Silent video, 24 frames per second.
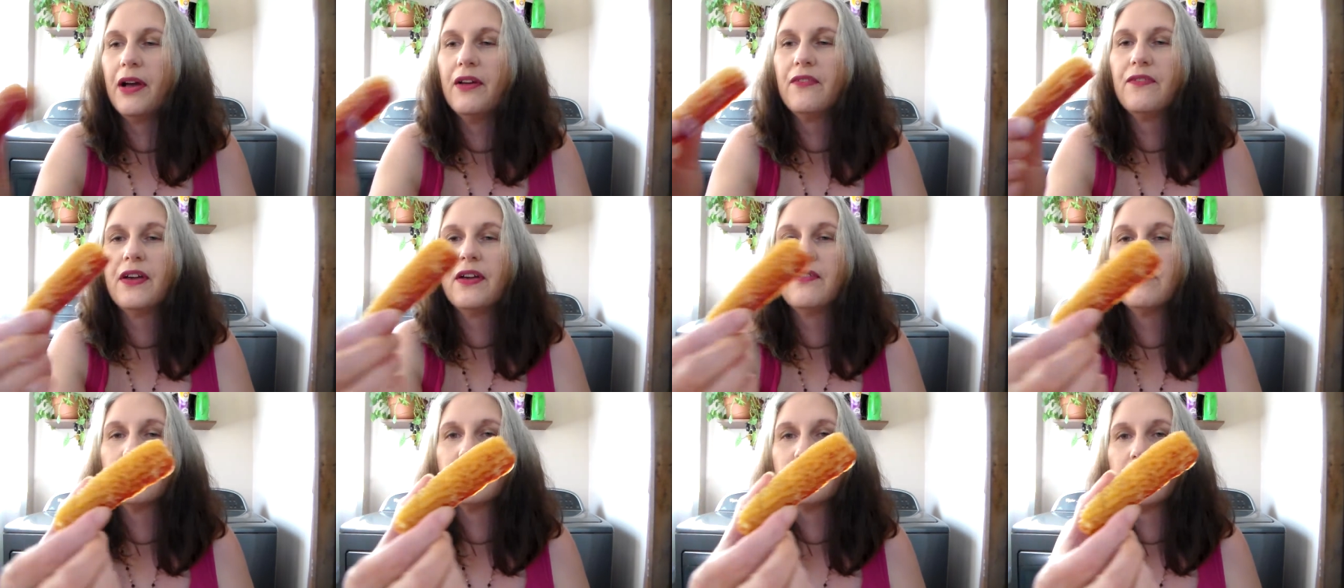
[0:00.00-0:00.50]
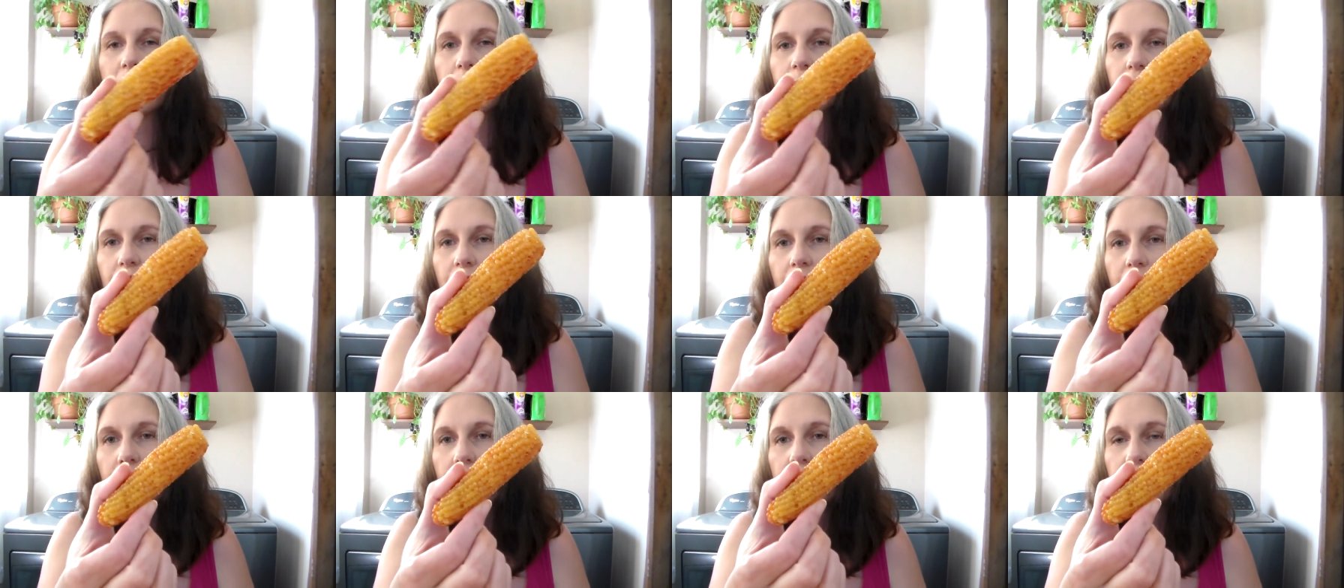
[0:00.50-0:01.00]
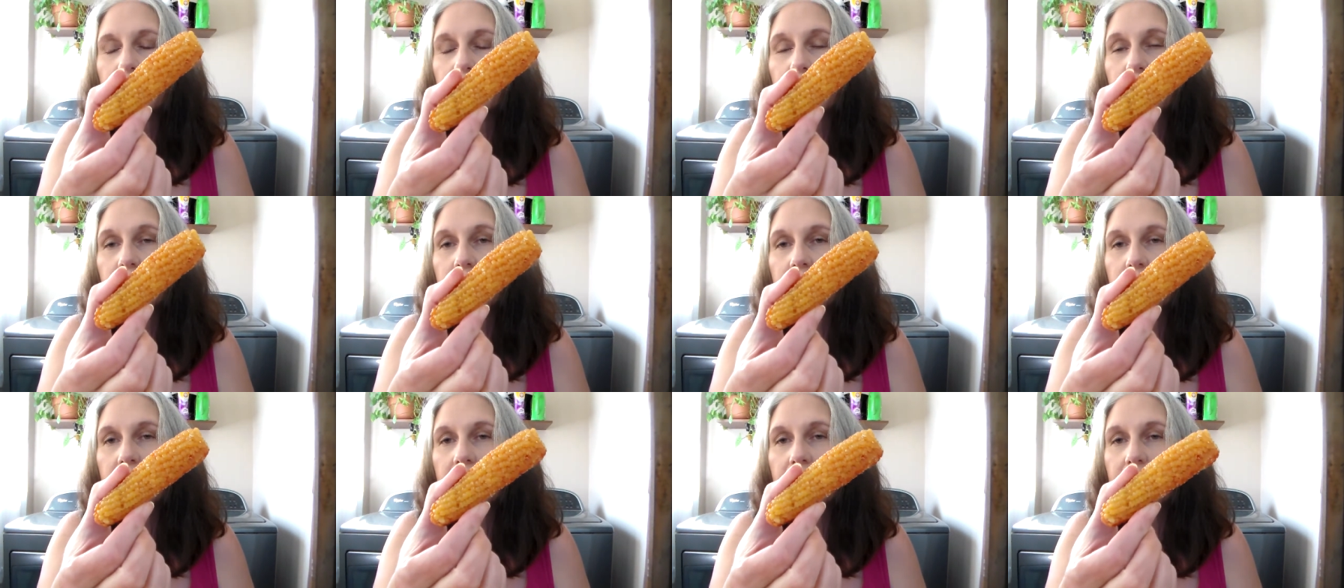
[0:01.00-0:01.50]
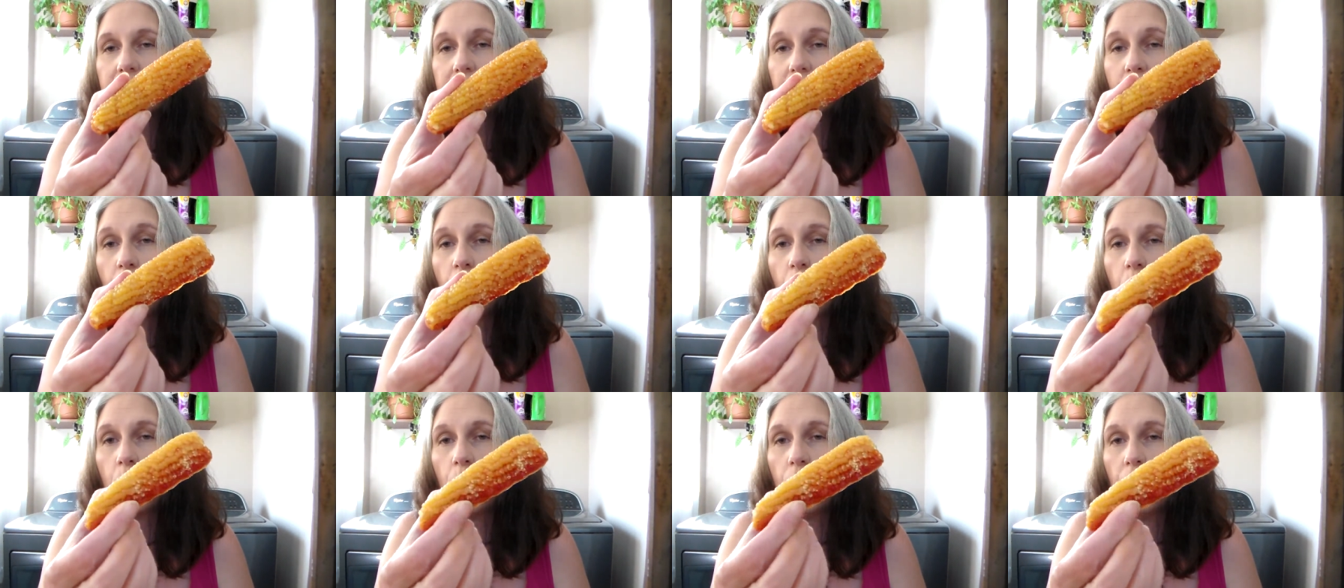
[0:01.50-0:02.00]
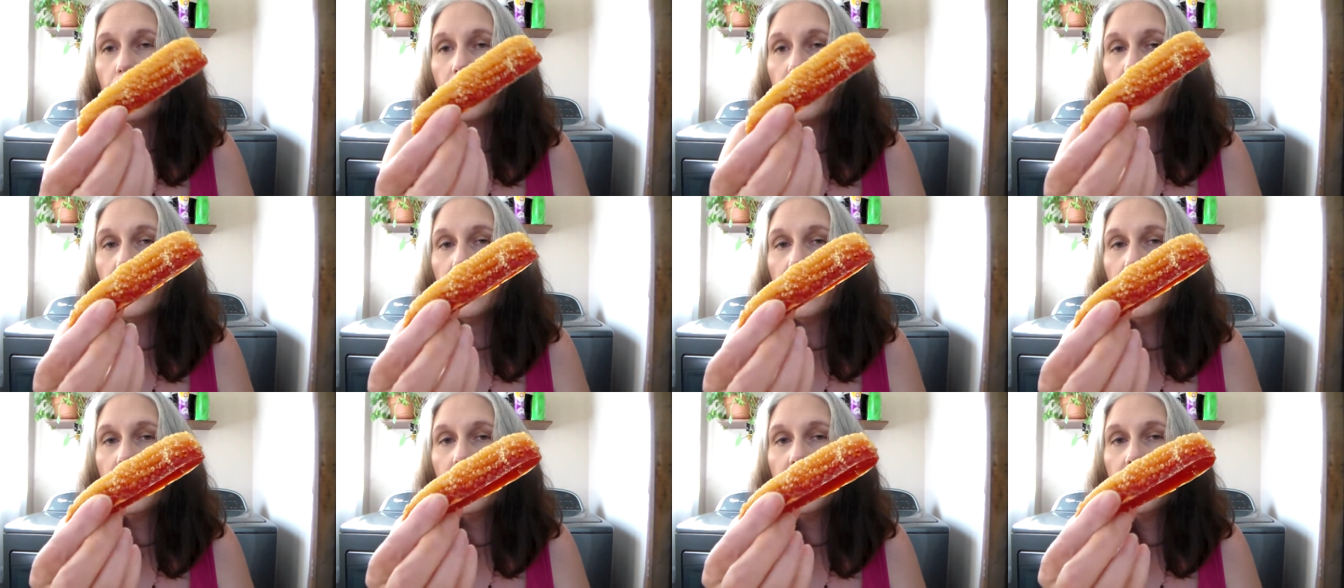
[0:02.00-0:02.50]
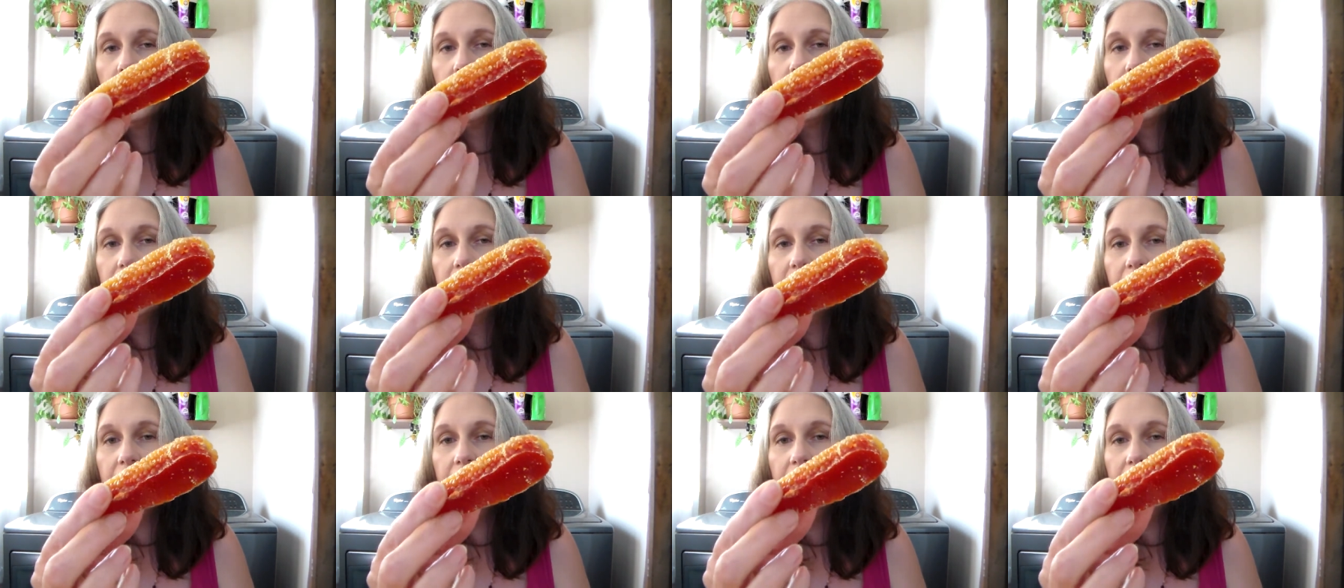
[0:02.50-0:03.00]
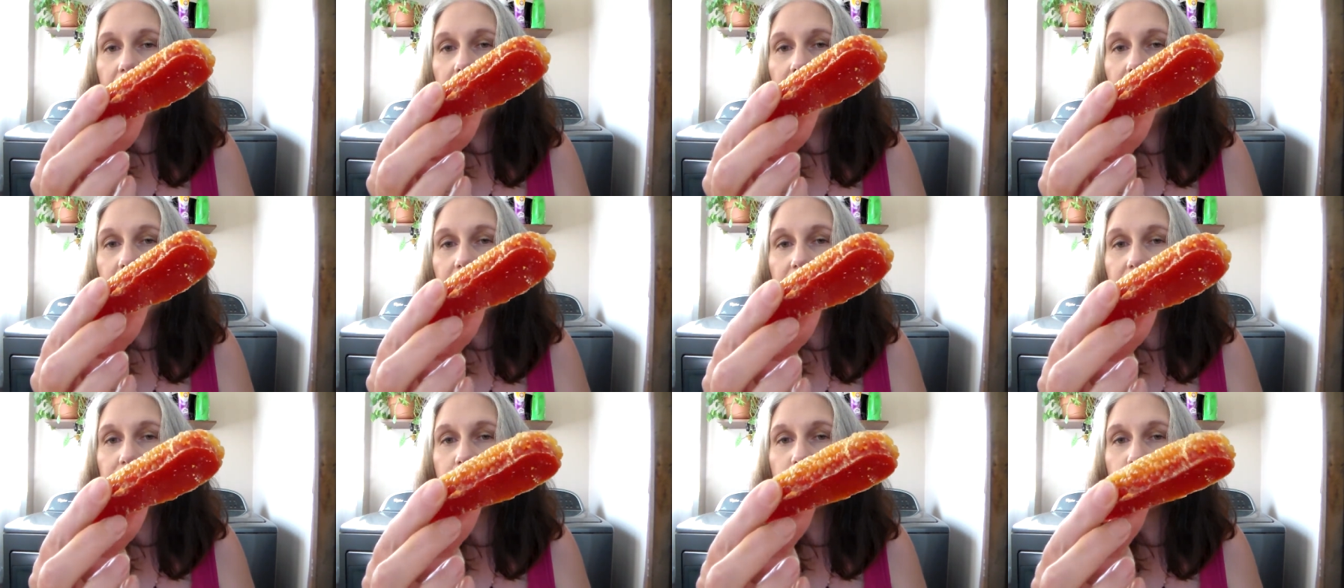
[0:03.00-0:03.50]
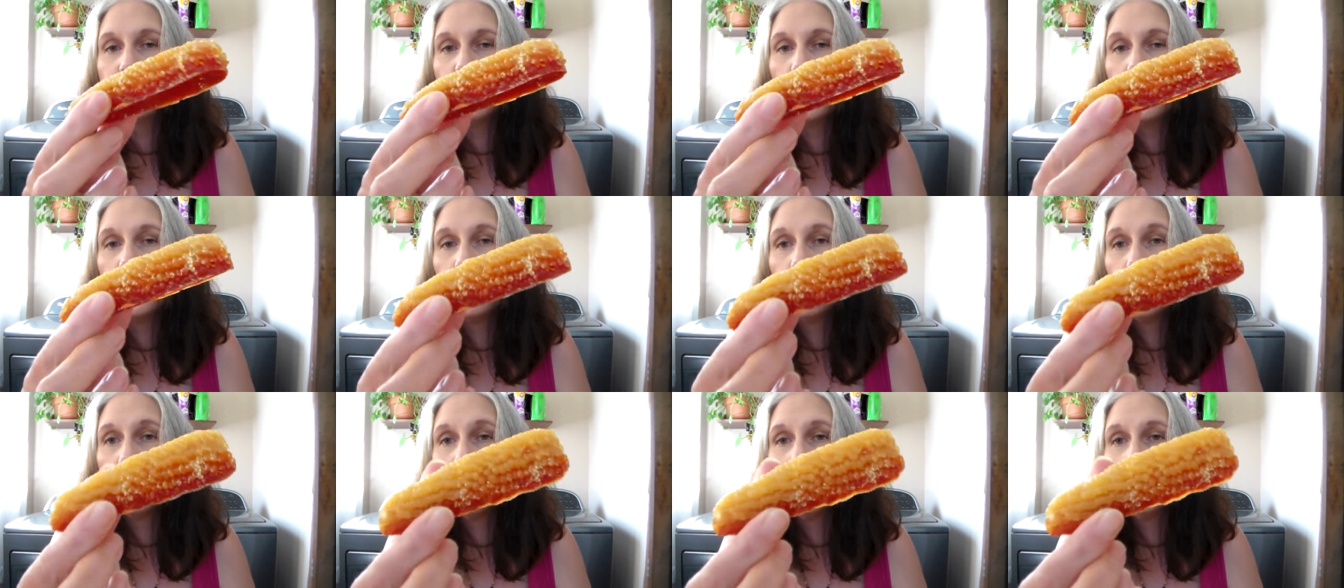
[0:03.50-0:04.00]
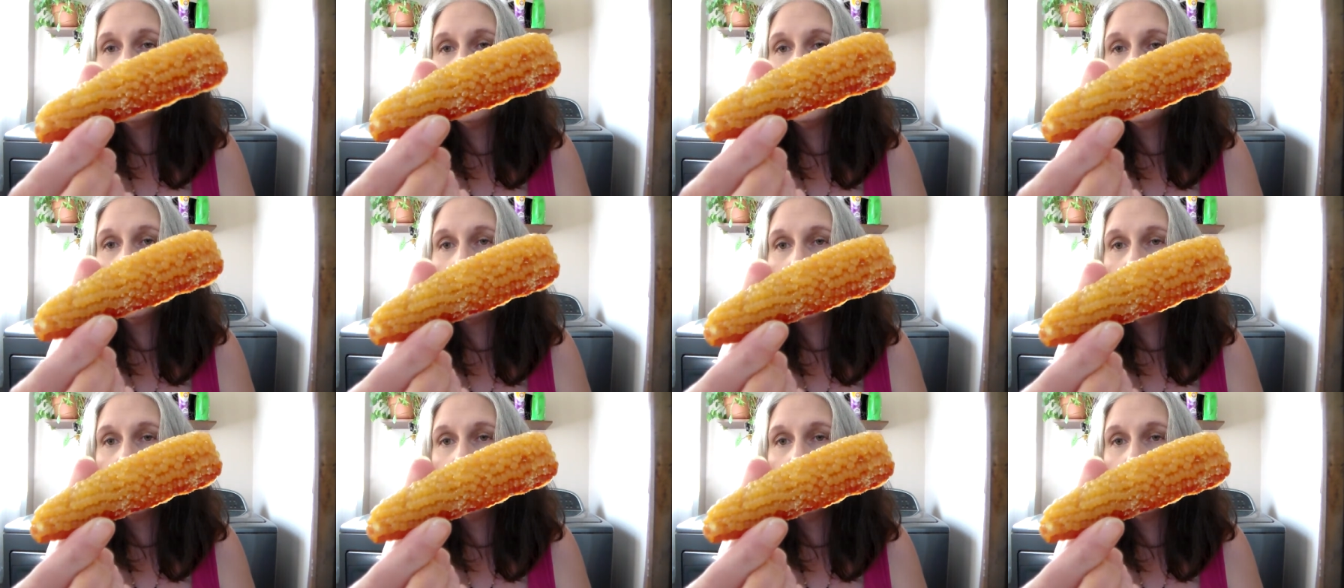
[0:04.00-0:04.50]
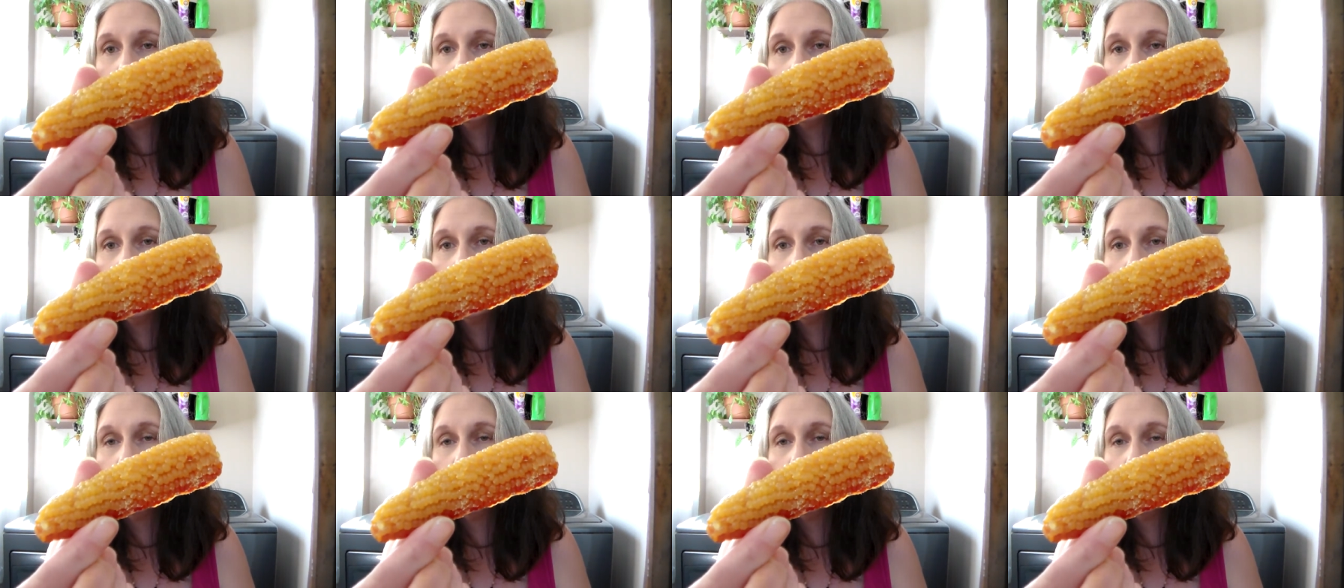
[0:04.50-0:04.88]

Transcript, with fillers: my favorite shapes of hers, the corn. It is so real looking.